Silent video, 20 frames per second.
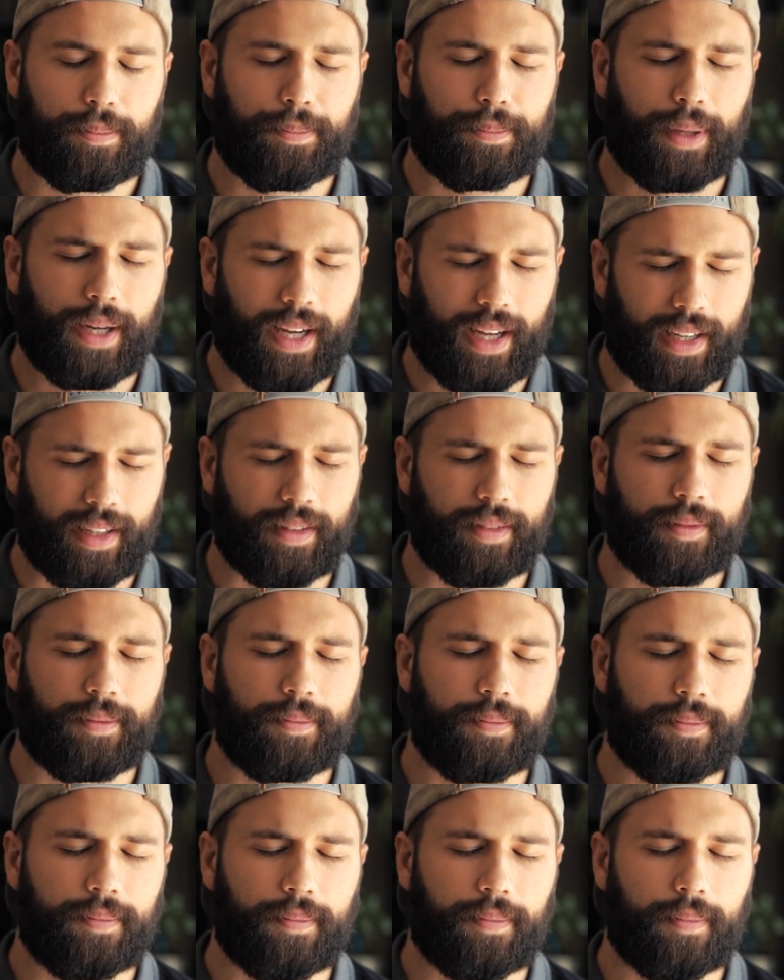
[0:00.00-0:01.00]
but
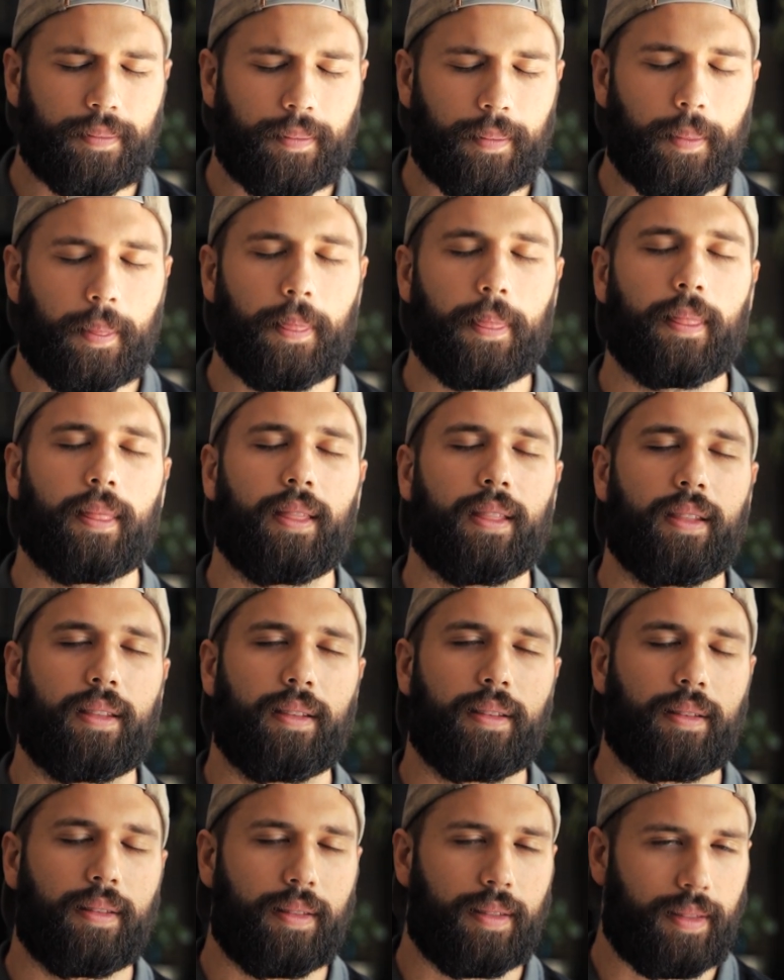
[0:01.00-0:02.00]

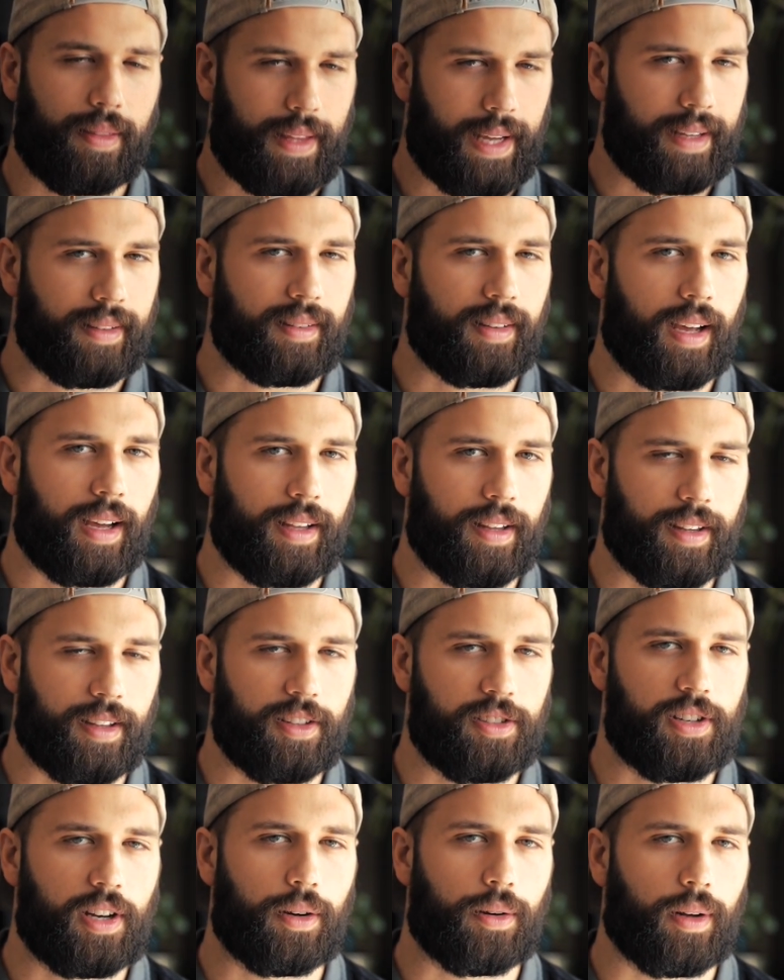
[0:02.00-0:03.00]
that's kind of the
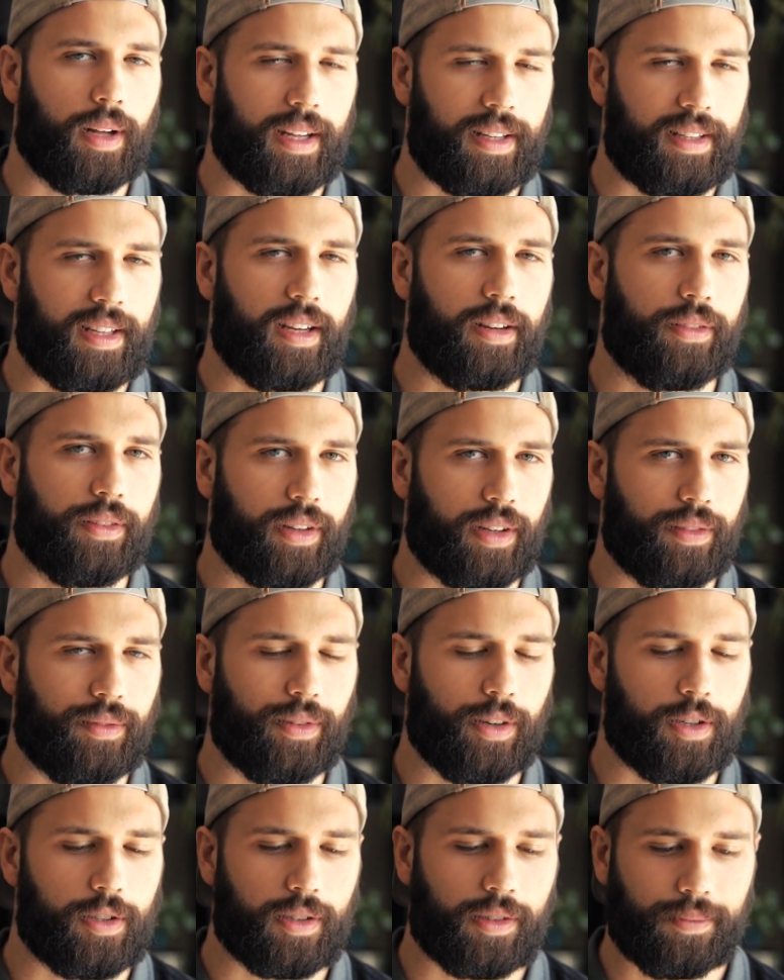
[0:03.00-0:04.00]
general idea of a
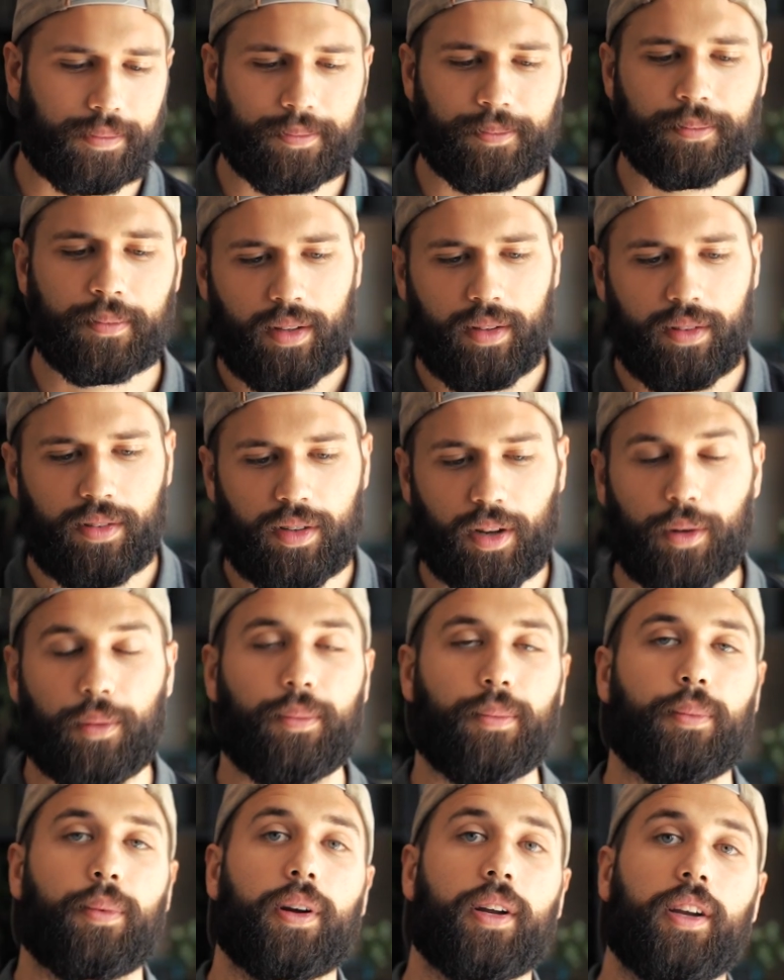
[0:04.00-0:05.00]
conversion.
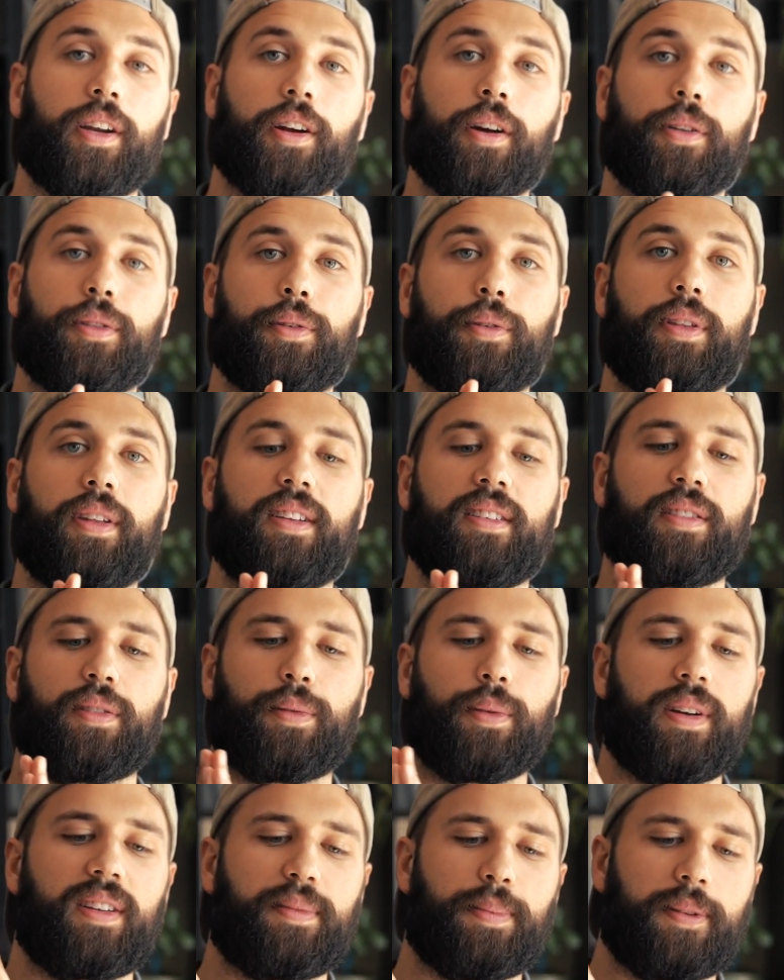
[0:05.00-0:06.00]
So we're gonna go through these
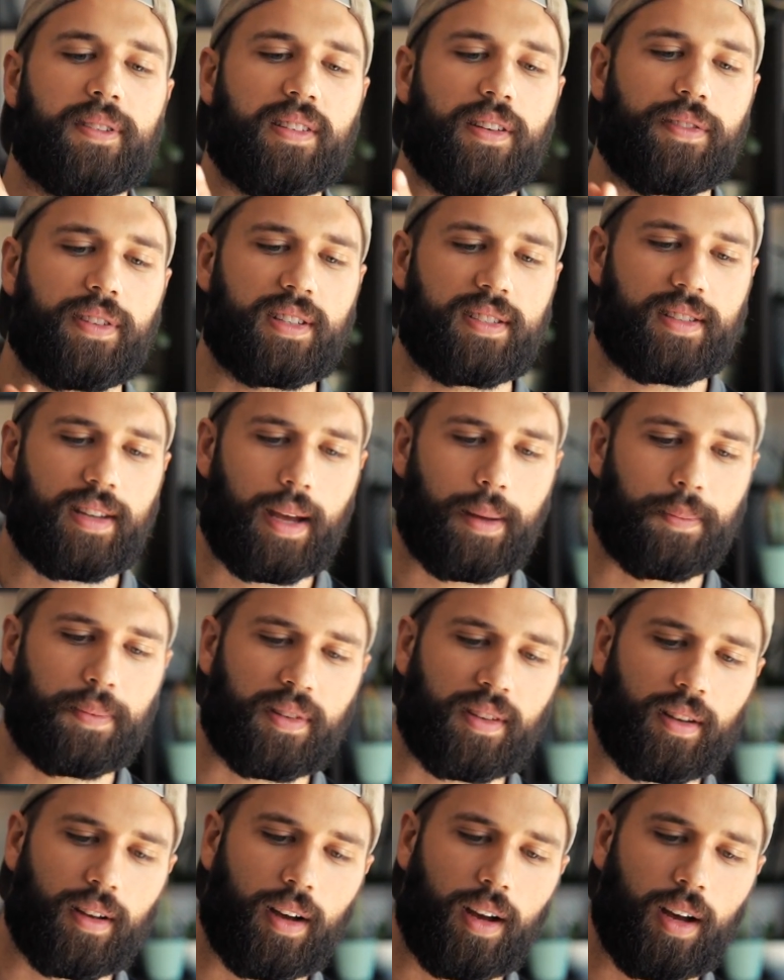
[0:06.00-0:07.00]
3 specific
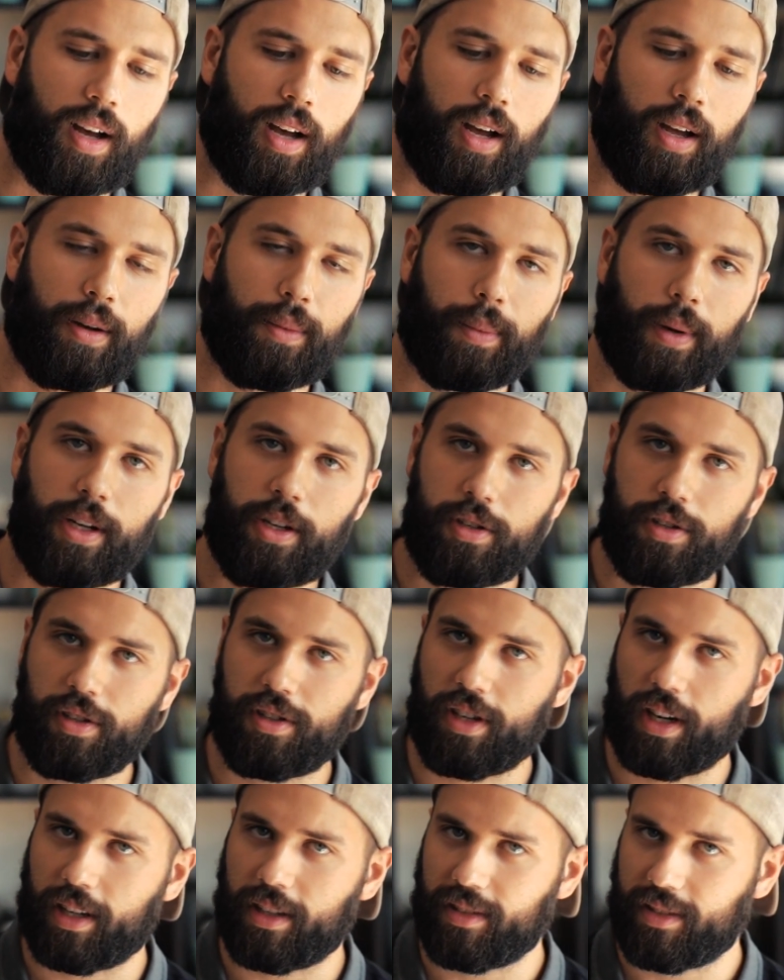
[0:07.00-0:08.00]
steps on what you should
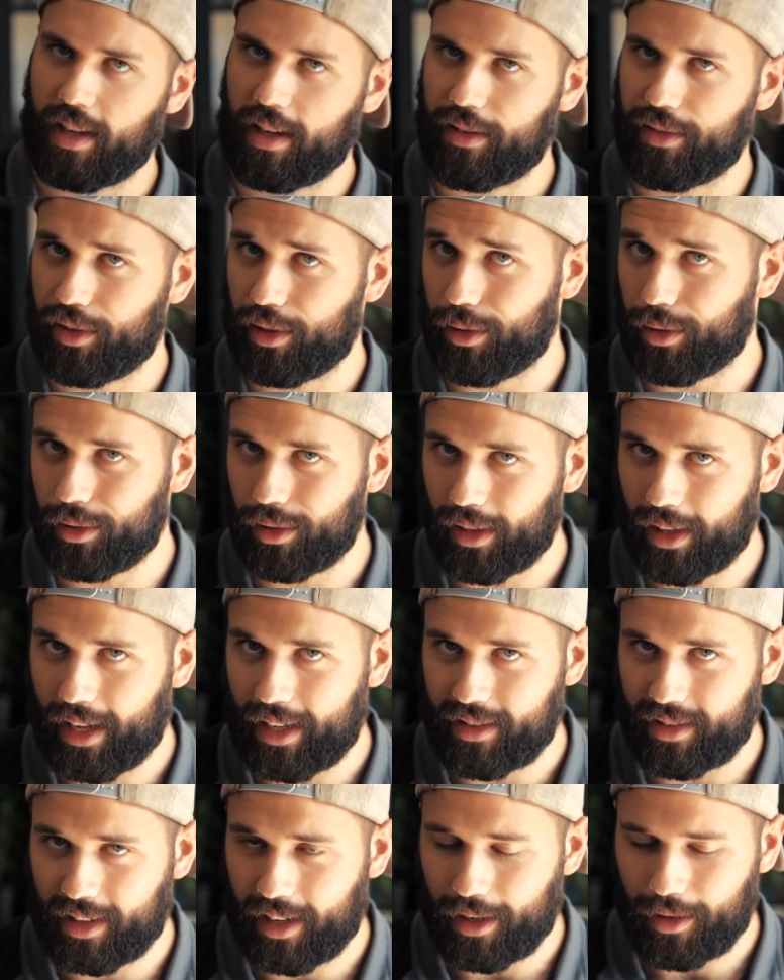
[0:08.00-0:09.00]
check inside of your Google
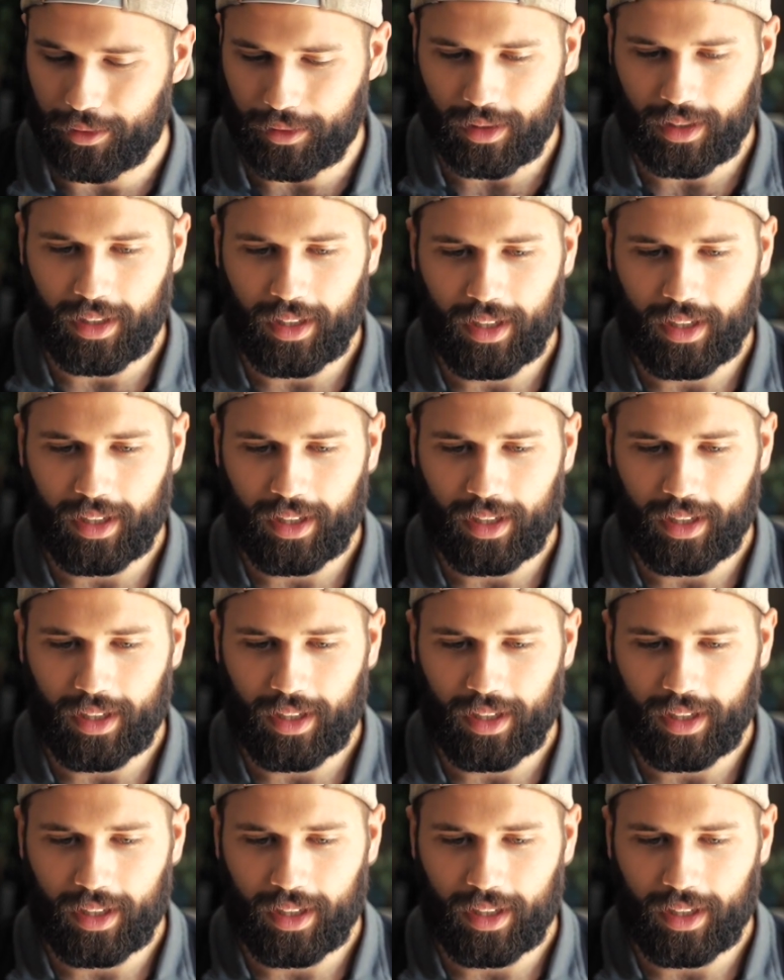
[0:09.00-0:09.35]
Ads account